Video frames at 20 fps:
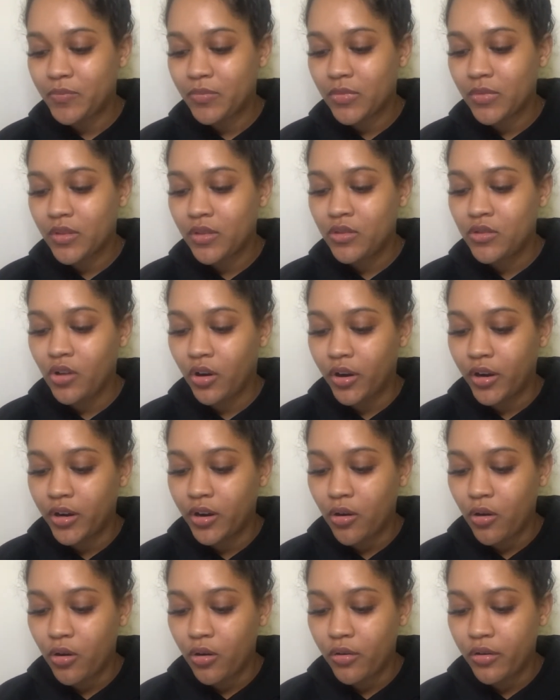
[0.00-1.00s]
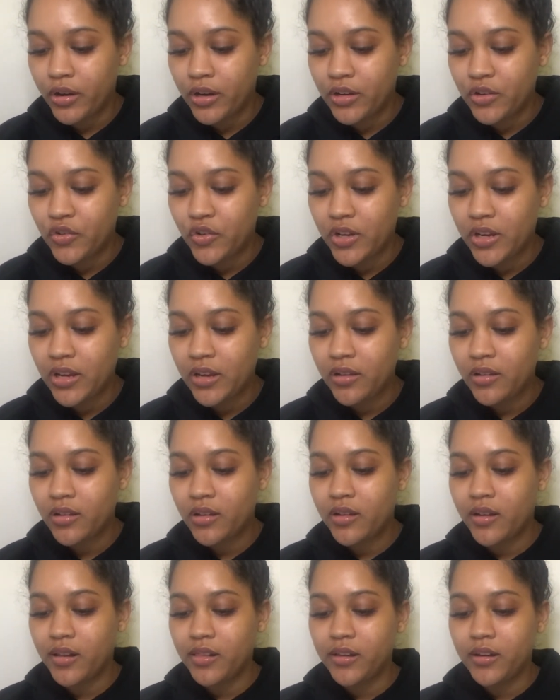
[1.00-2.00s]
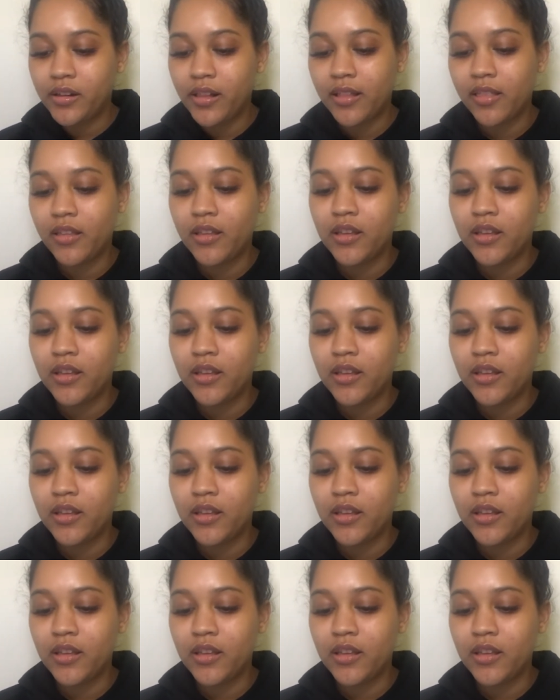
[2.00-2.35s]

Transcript: dark orangey color, the